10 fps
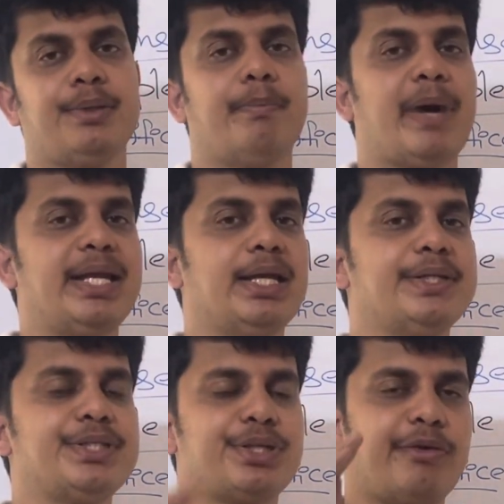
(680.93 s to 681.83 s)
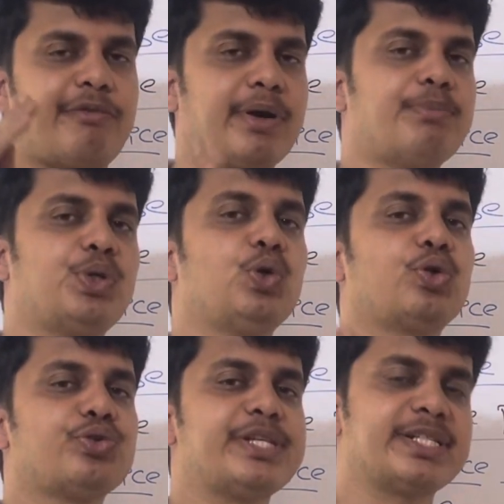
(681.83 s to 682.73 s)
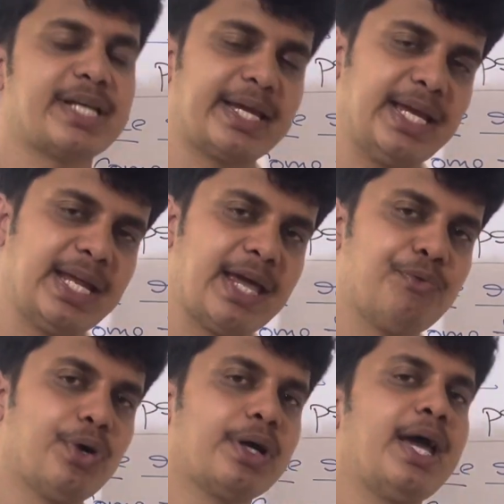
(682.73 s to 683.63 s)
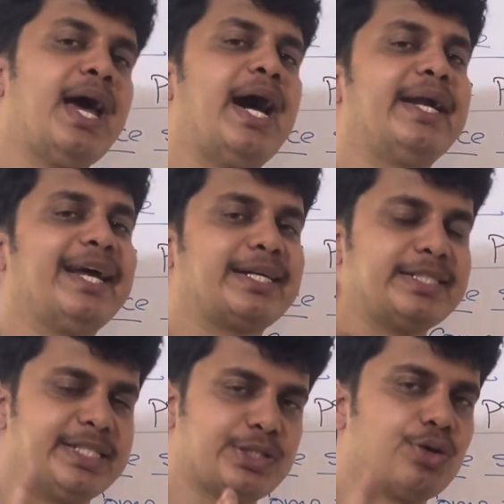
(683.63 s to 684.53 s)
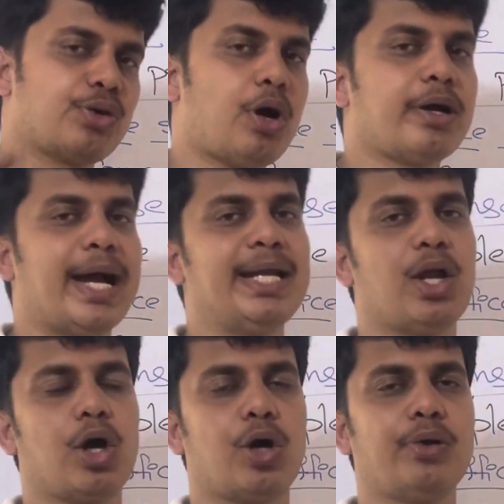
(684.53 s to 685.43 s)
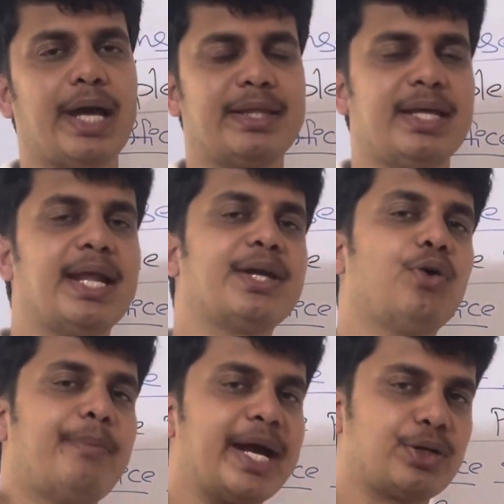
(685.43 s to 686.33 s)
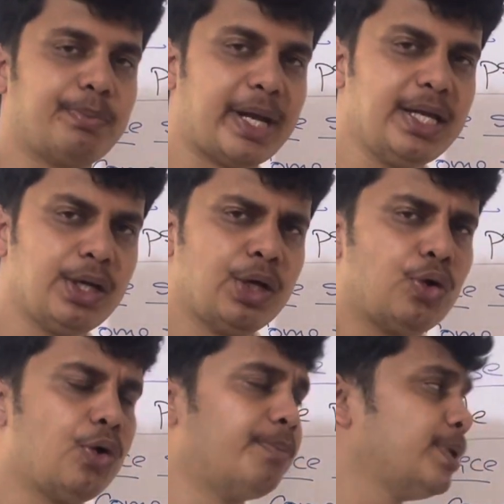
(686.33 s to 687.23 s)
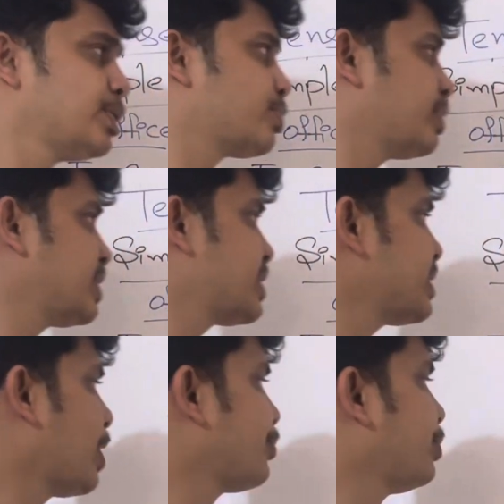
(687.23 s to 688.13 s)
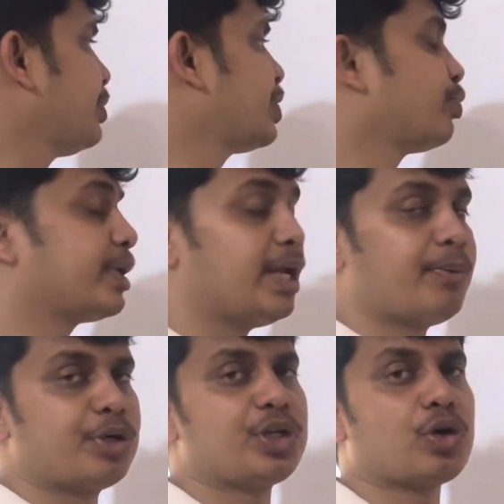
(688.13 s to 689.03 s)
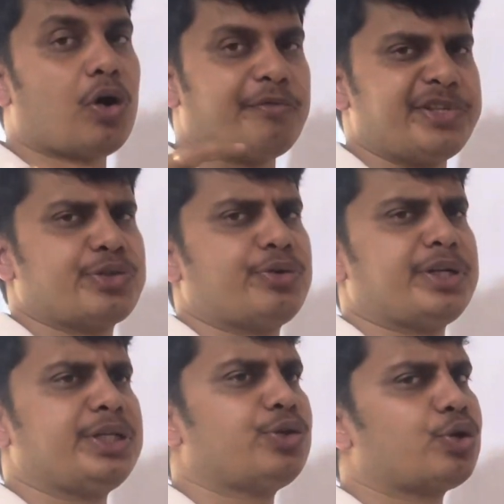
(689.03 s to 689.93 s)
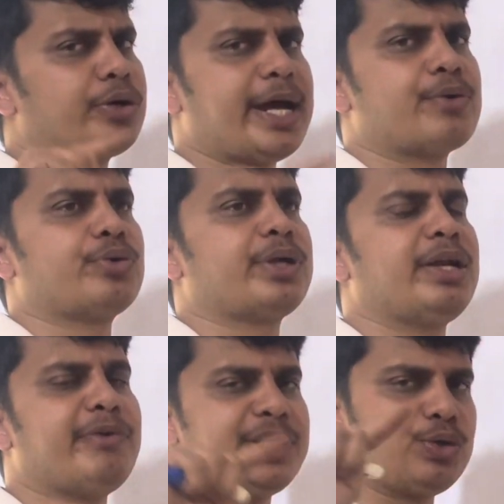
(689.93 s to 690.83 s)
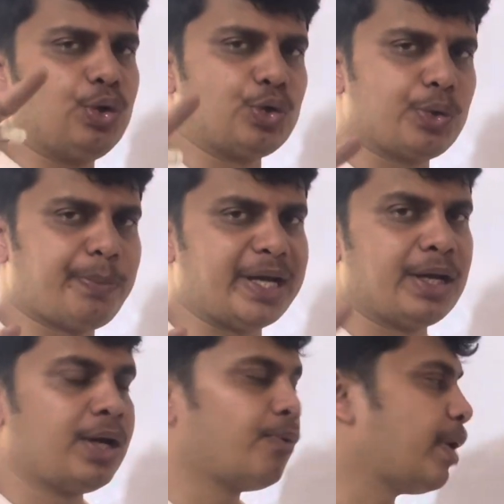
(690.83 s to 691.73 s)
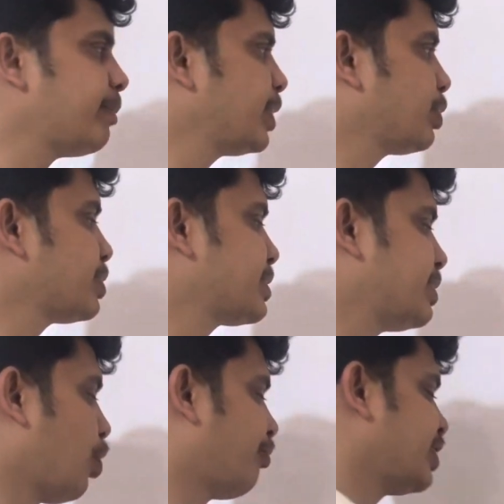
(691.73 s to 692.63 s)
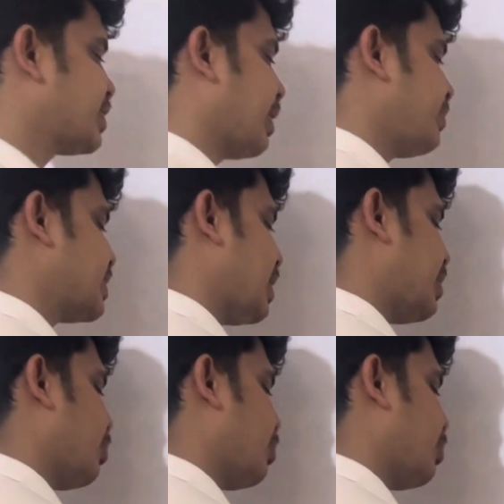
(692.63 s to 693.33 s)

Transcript: my lunch. From 2 to 6 again I work, and at 6 o'clock I log out, and then I go back to my home. So this is how you need to tell about your office routine. You don't have to tell when you go to bed. Why? Because the office times are